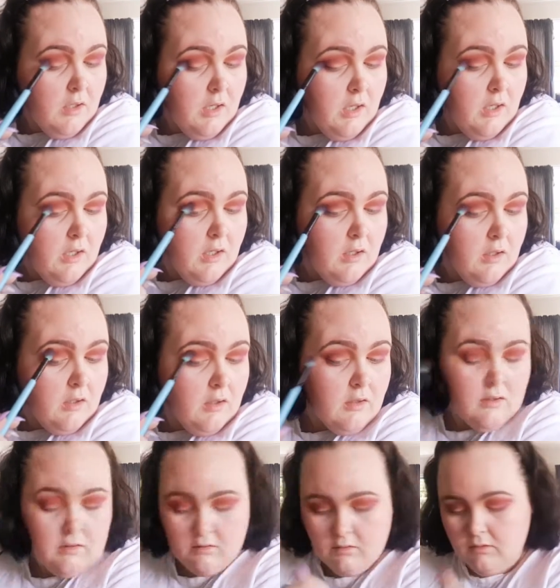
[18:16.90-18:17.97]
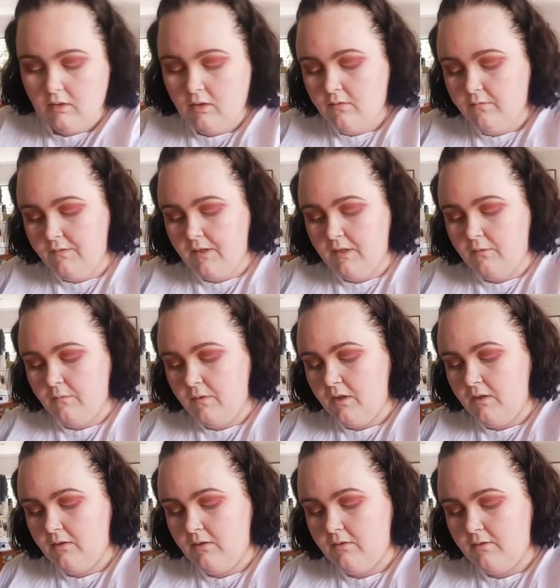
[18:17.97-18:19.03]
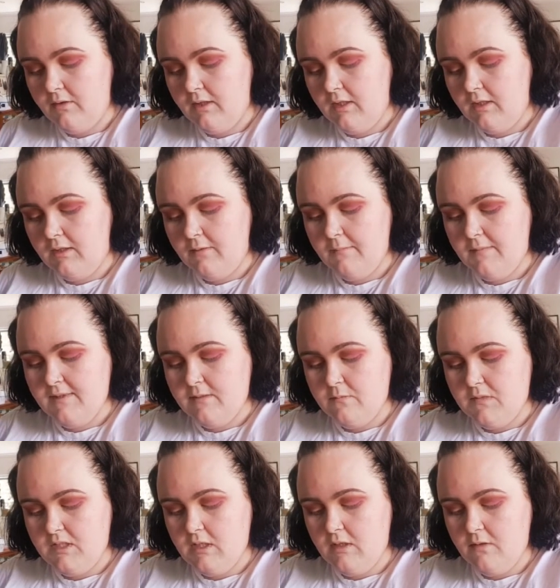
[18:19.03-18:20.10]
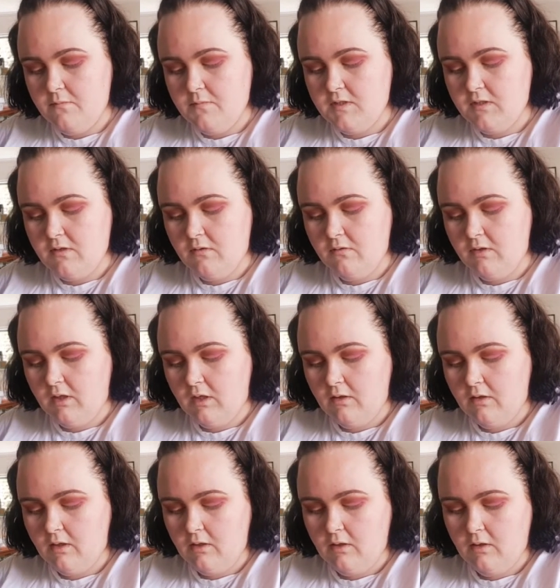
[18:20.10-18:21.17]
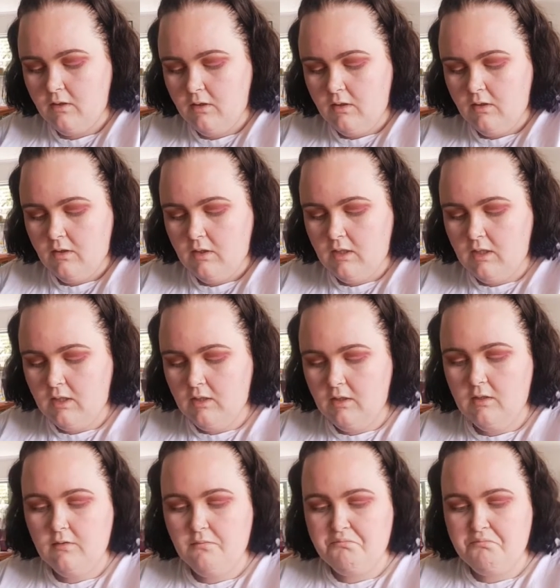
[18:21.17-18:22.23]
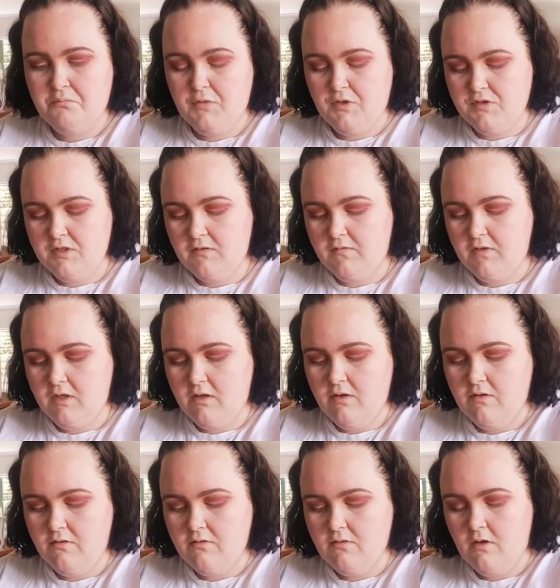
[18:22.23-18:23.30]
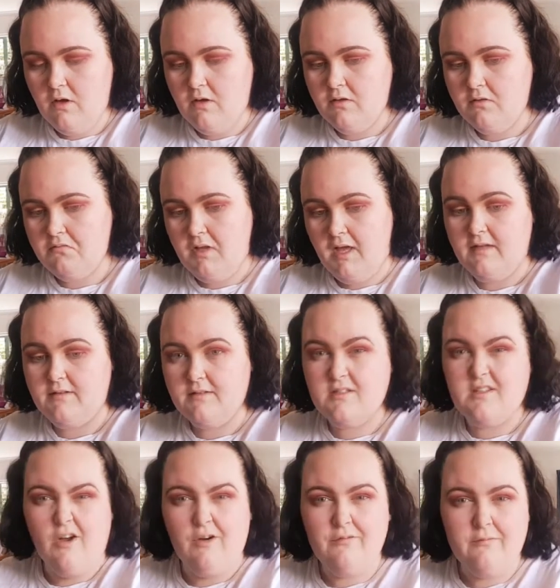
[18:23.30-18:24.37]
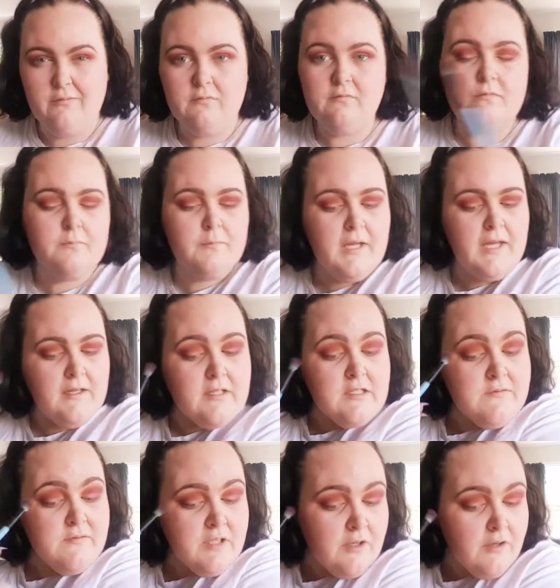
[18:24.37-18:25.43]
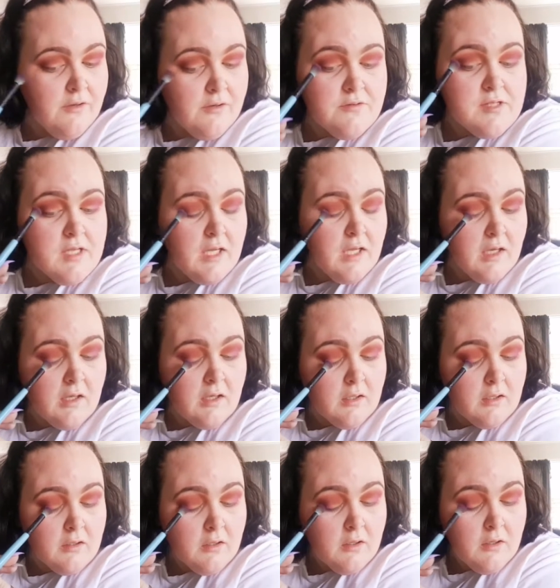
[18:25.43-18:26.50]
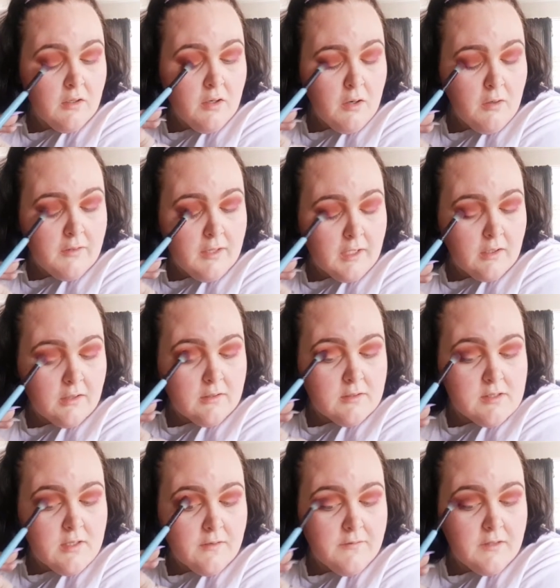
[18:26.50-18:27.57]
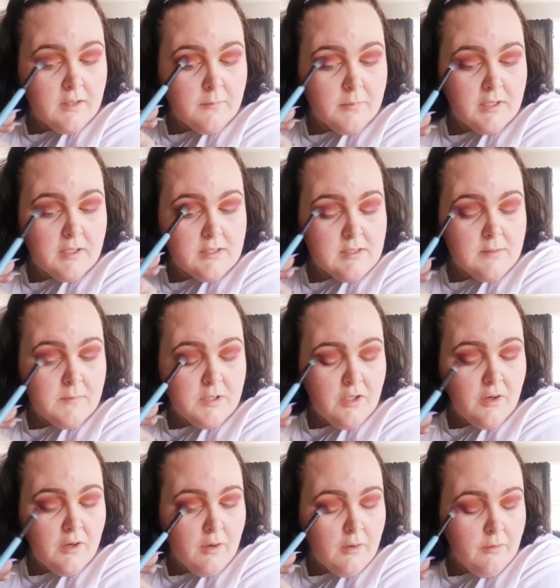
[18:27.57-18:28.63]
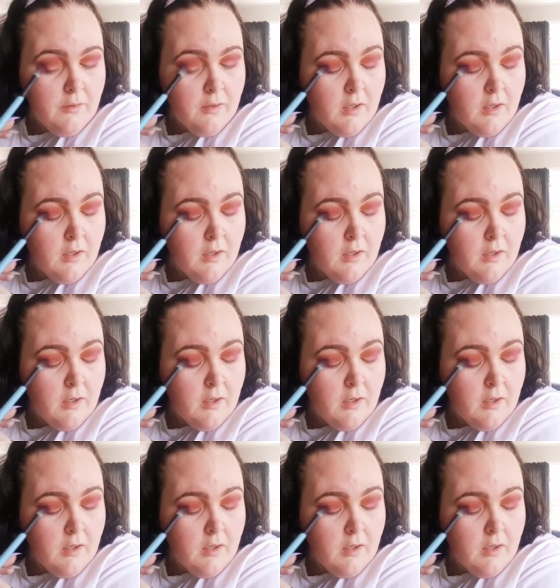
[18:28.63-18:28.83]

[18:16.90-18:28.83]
and if anyone can give me some tips on how to edit music video, like song playlist videos and all that kind of stuff, then please let me know.